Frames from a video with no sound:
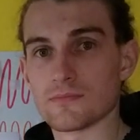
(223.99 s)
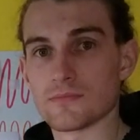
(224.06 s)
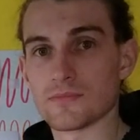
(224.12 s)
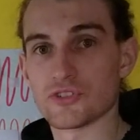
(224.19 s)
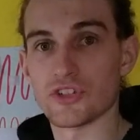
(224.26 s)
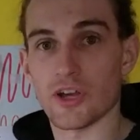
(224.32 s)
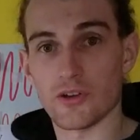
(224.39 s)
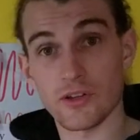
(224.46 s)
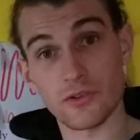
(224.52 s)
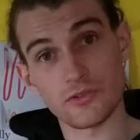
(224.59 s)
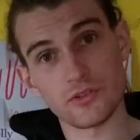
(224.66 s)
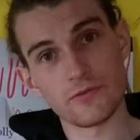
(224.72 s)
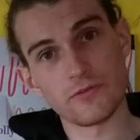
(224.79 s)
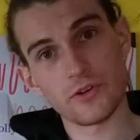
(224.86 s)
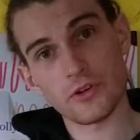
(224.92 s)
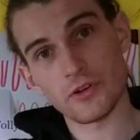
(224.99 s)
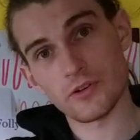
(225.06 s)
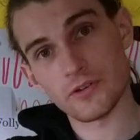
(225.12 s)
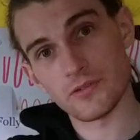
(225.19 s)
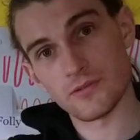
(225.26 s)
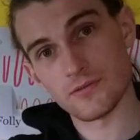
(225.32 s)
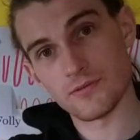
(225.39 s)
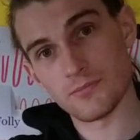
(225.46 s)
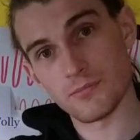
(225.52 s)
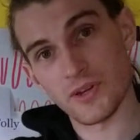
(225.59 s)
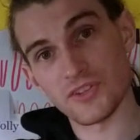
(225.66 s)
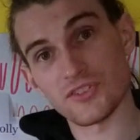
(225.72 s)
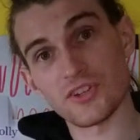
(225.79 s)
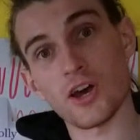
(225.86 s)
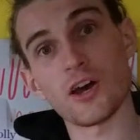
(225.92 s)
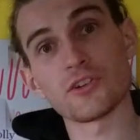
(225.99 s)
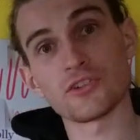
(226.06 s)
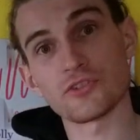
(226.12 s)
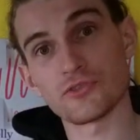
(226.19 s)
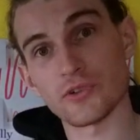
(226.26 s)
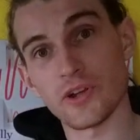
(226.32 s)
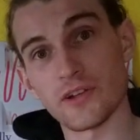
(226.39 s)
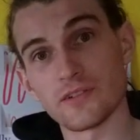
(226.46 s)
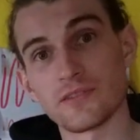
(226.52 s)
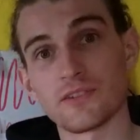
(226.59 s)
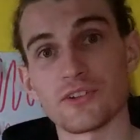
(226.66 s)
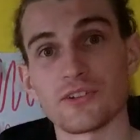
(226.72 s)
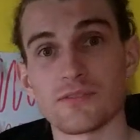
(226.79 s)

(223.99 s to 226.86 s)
Shout out to Ver, my Scottish friend.